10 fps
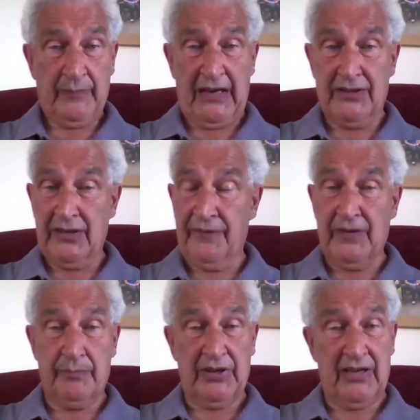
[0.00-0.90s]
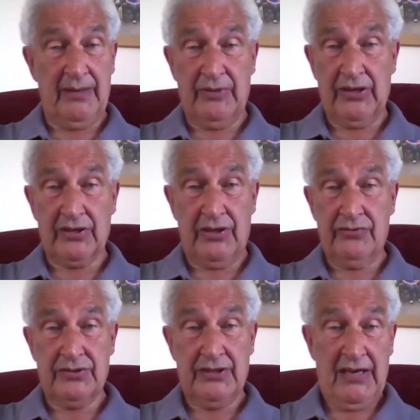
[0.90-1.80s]
I never became an
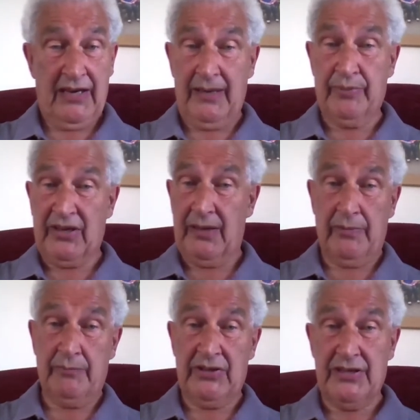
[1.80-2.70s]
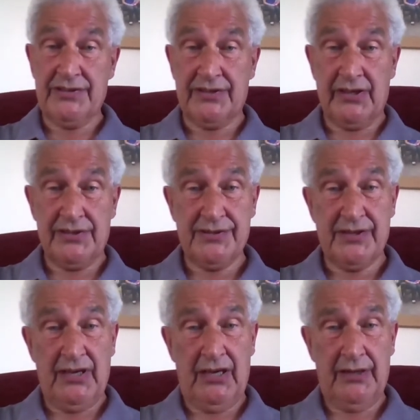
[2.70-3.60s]
accountant. I became a minister
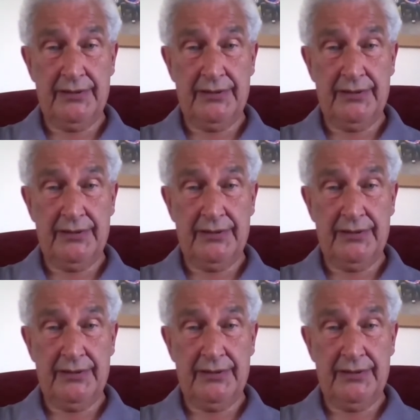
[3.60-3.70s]
instead.